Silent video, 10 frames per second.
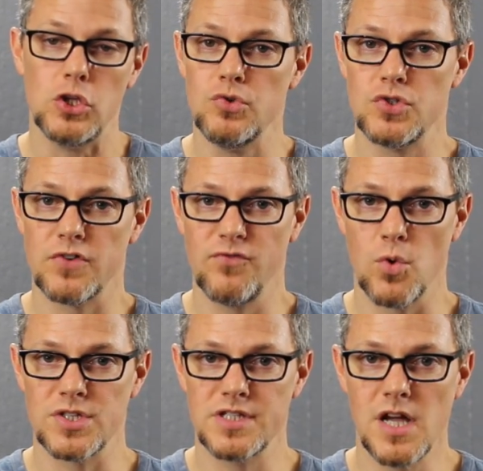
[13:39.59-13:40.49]
use your
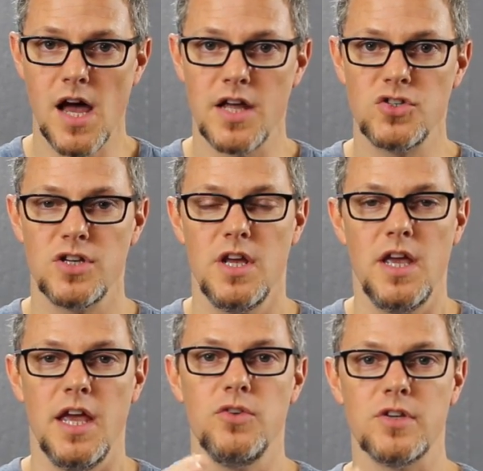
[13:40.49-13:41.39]
Force Touch
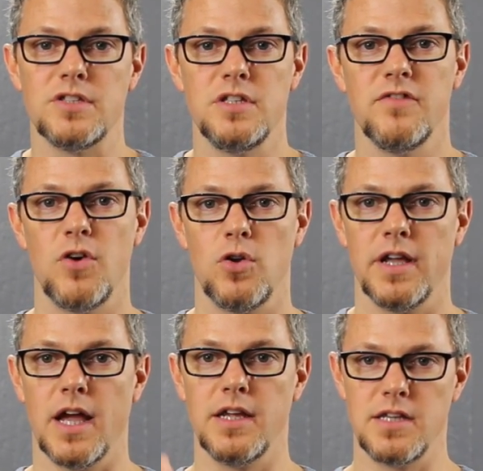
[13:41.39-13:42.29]
and you can see a photo.
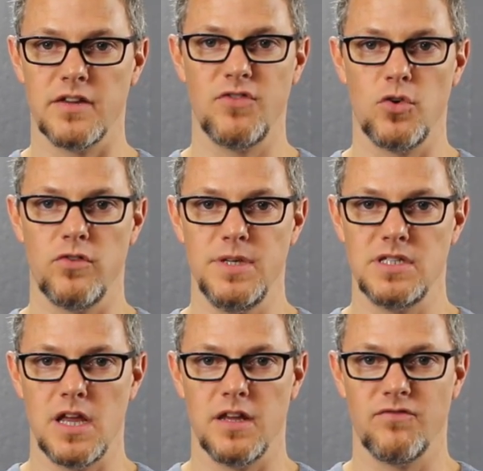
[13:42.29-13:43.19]
Like I could take a photo of me
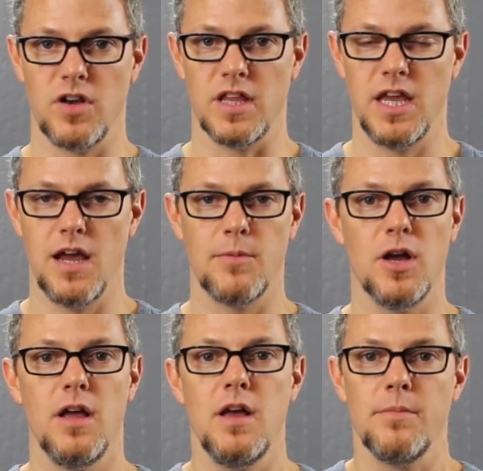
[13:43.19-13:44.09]
standing in front of the
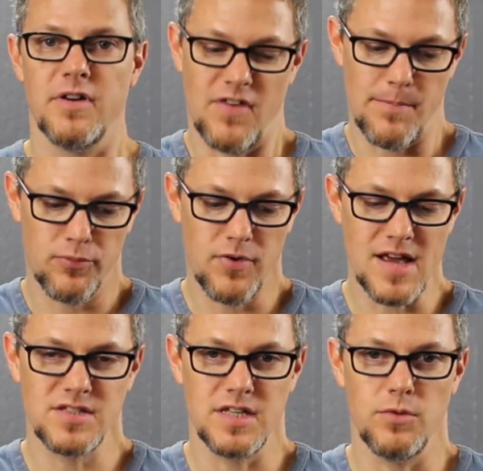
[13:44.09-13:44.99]
camera, but if I
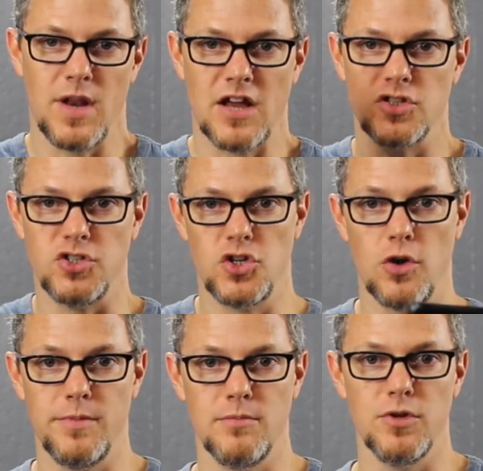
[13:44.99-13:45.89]
pressed it, it would actually
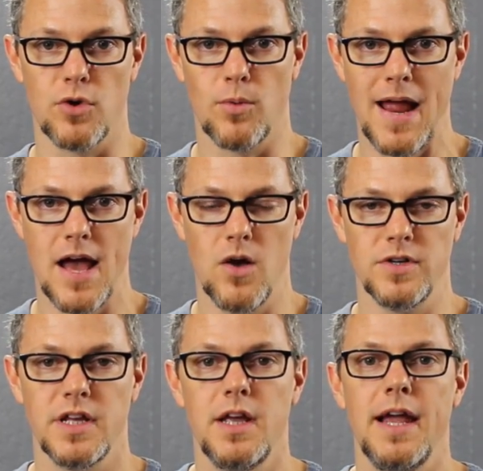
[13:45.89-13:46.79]
show me move
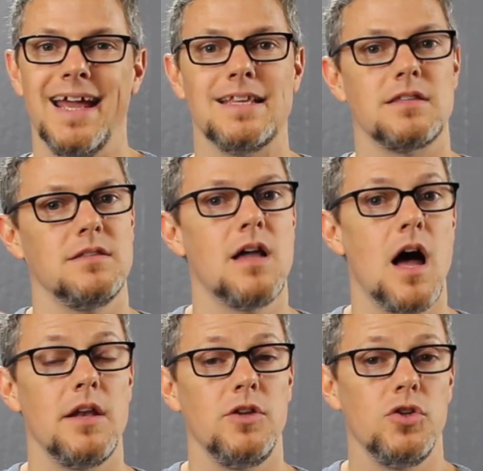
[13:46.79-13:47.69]
around. And it's
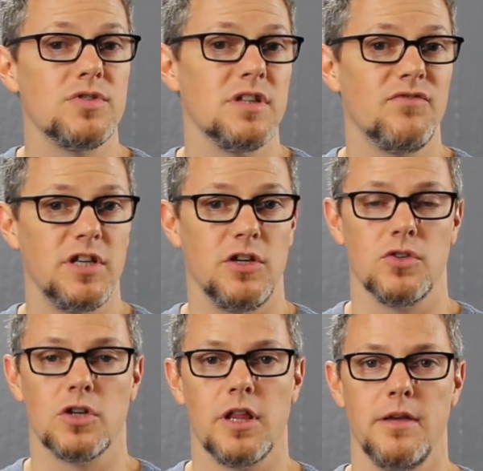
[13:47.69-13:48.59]
not using video.
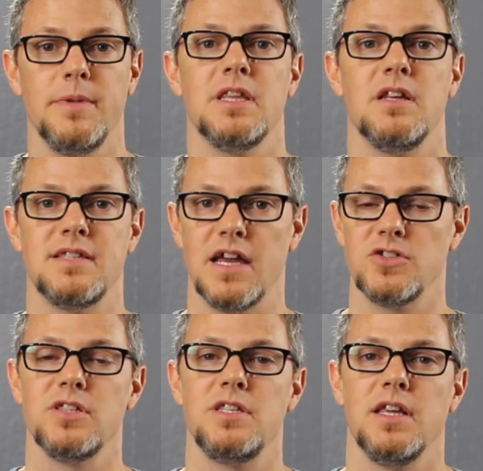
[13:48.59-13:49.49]
They're claiming that it's
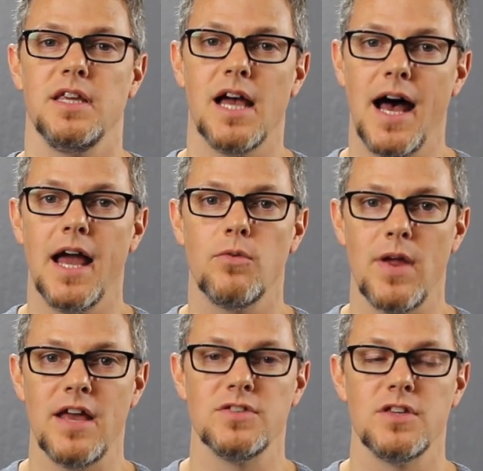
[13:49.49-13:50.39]
actually taking
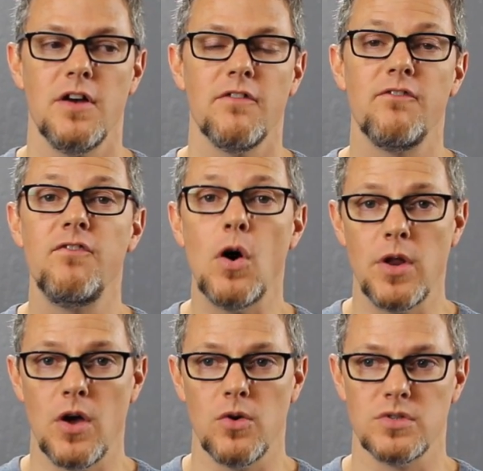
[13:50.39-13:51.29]
high-res
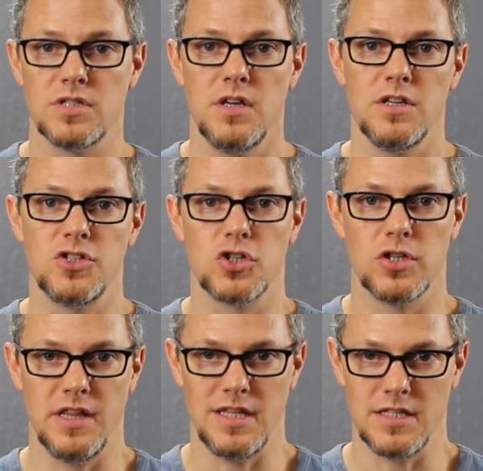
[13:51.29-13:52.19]
photos to
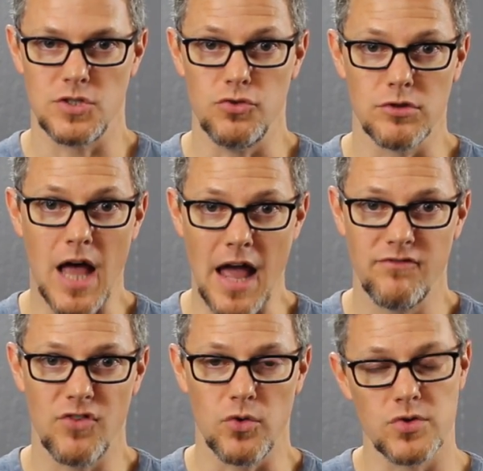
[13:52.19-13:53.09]
create these new
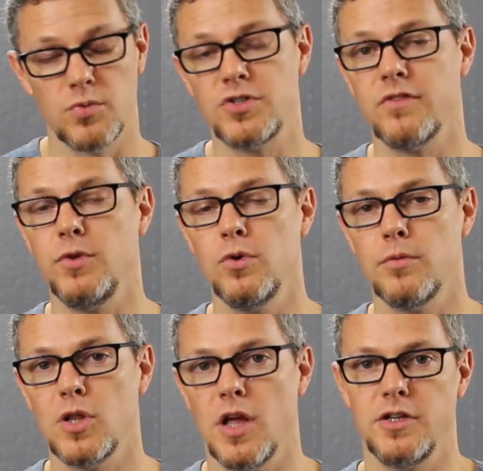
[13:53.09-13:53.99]
live photos, which are
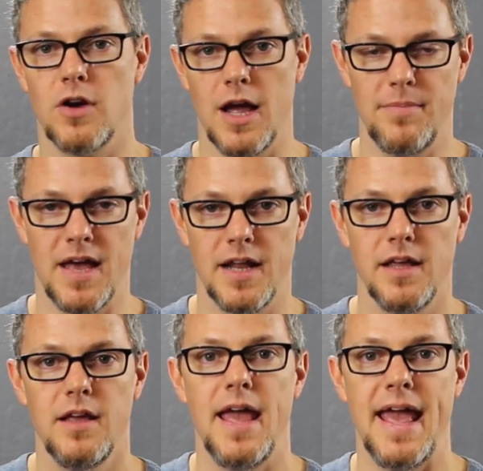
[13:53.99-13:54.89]
viewable on your iPad
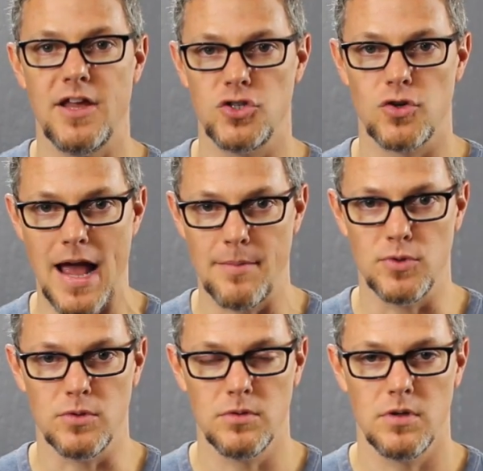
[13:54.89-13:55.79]
and your
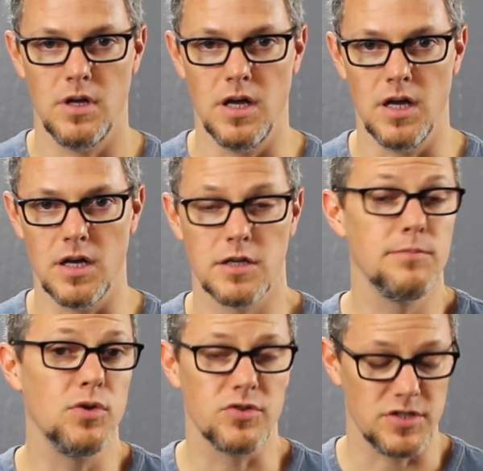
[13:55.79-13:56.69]
Apple
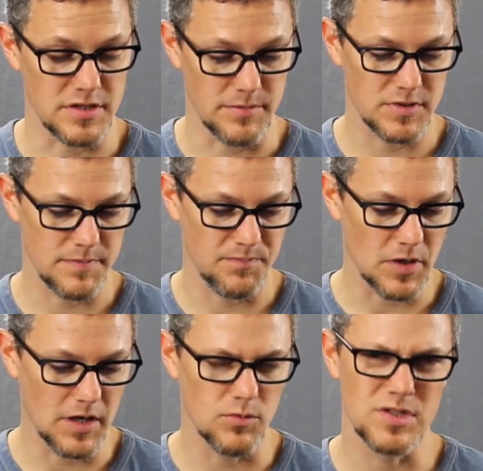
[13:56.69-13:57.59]
computer systems.
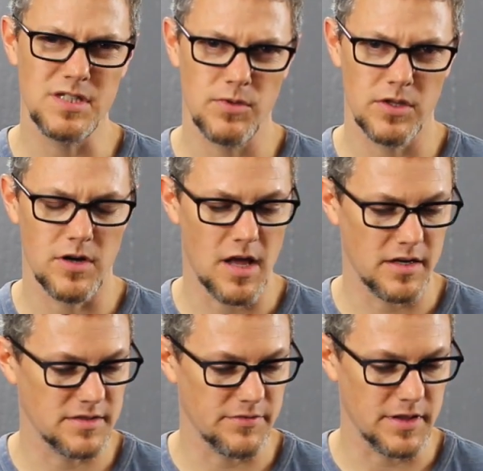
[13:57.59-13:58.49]
We'll see whether or
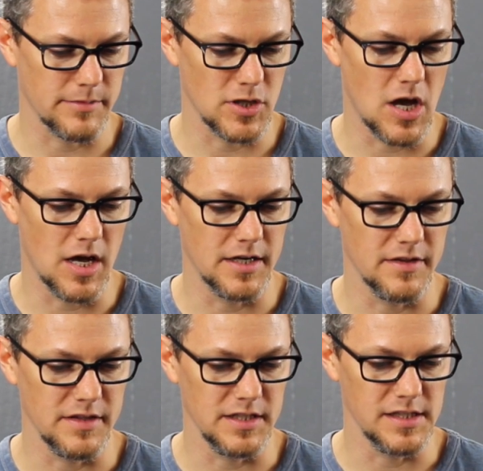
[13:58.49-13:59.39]
not it's available
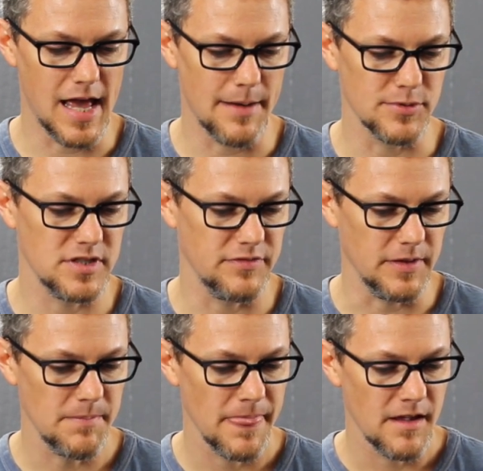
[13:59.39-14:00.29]
on the Apple
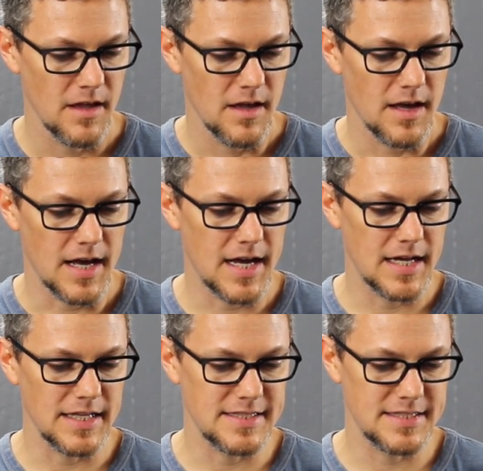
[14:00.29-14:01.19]
TV.
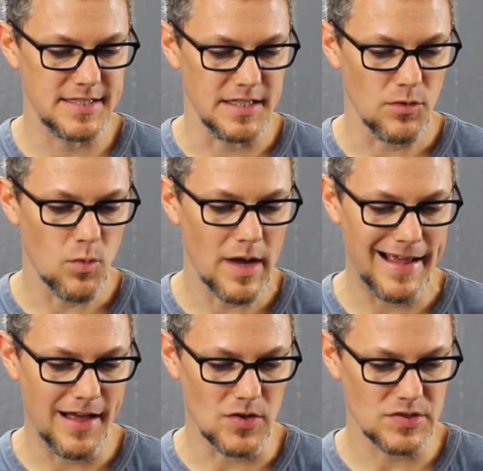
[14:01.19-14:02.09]
Let's see,
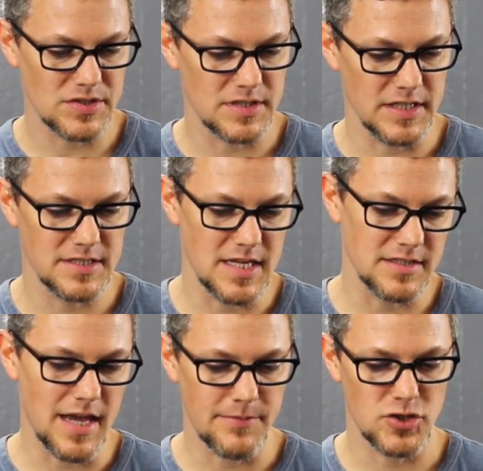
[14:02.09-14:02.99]
what else?
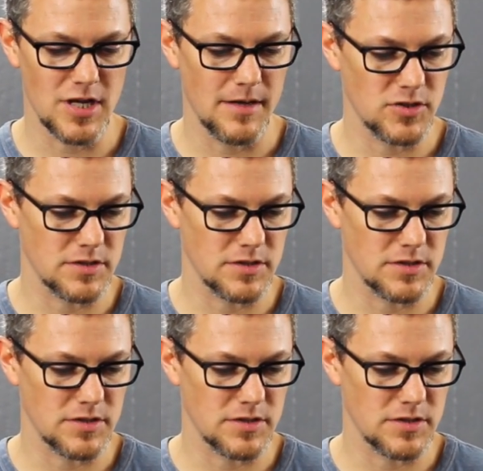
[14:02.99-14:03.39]
Extends capture time,